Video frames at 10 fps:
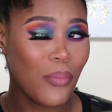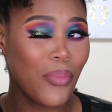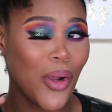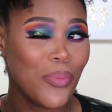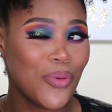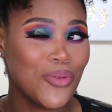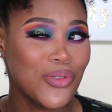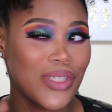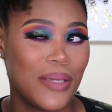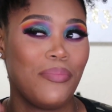
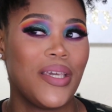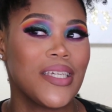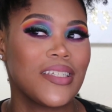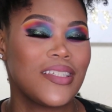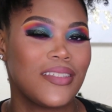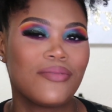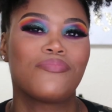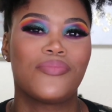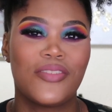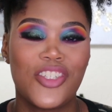Purples and pinks
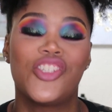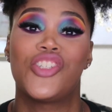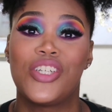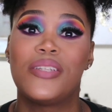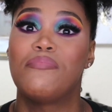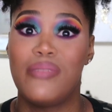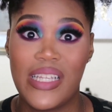should